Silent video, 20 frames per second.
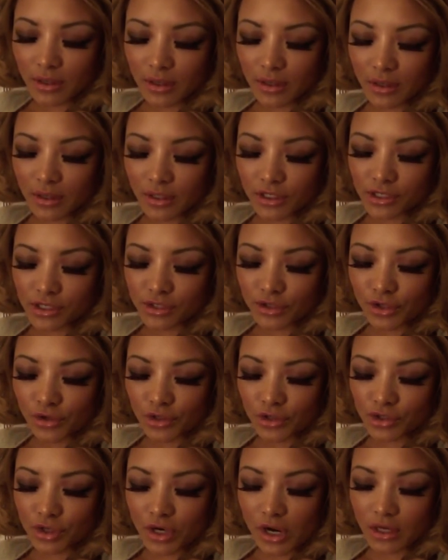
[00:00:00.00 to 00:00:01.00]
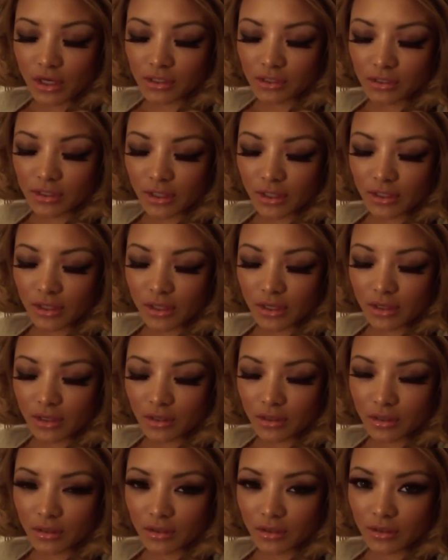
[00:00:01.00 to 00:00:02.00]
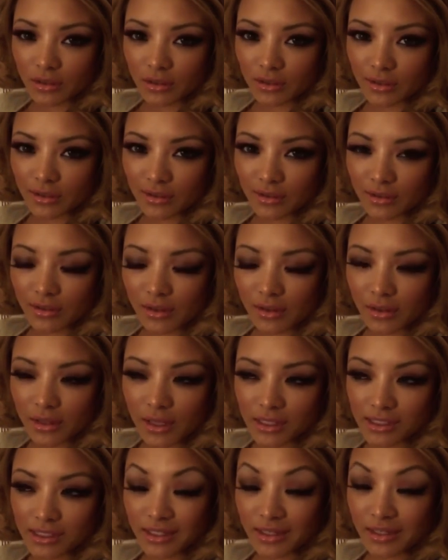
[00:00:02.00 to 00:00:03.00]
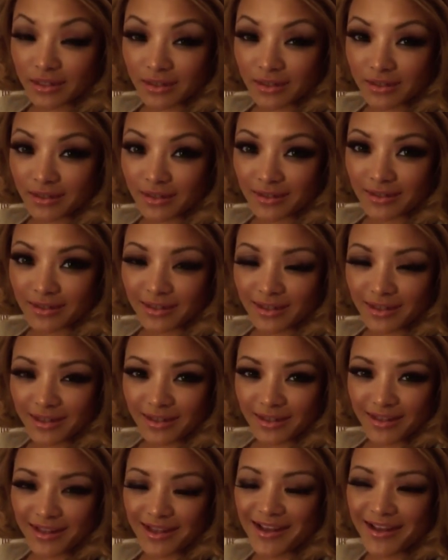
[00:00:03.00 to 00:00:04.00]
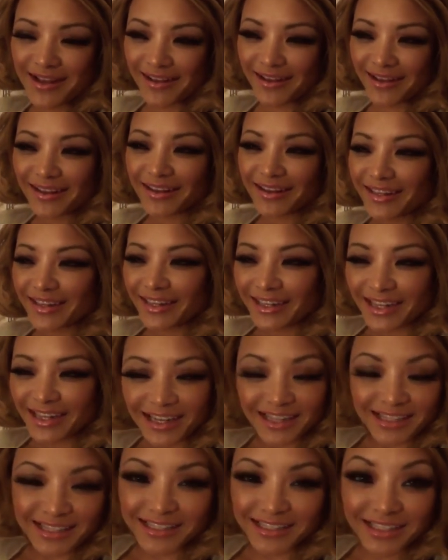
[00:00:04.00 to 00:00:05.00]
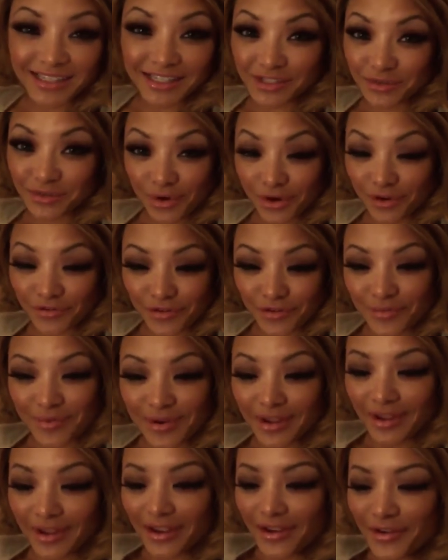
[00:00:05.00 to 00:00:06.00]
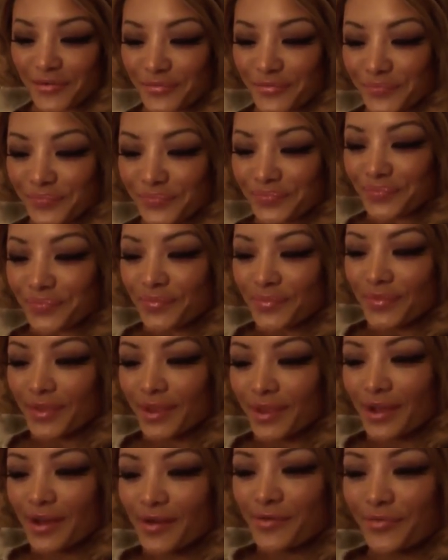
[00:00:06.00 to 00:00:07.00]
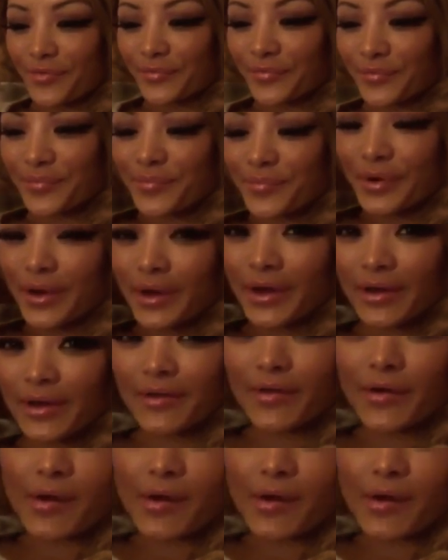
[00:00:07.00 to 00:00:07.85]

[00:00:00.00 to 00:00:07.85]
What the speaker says: and just close your eyes like that. And that's it. Because it doesn't work for me. But